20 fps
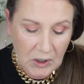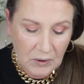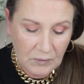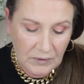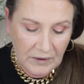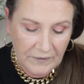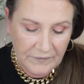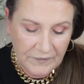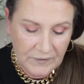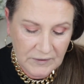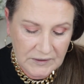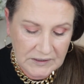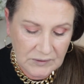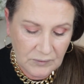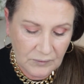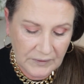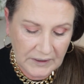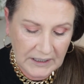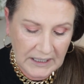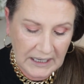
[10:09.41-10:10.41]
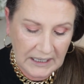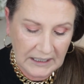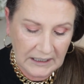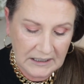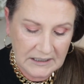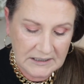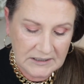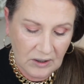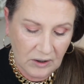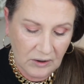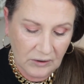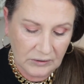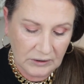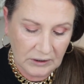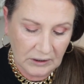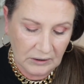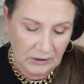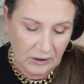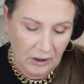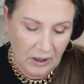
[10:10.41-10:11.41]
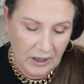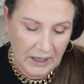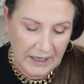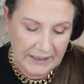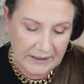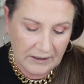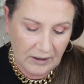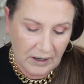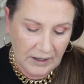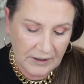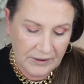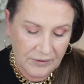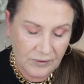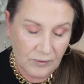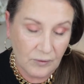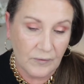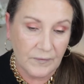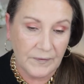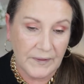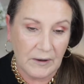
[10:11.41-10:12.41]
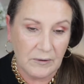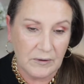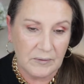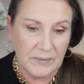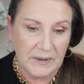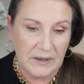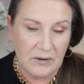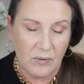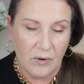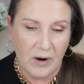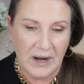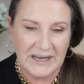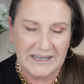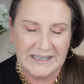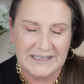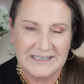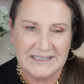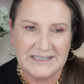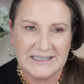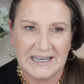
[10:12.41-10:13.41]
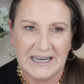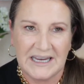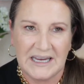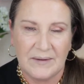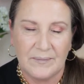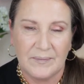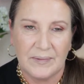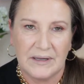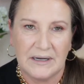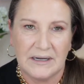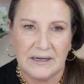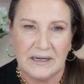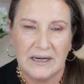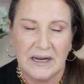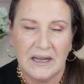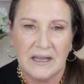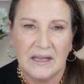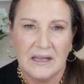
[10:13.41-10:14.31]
When I first saw the colours online, I thought they would be quite deep and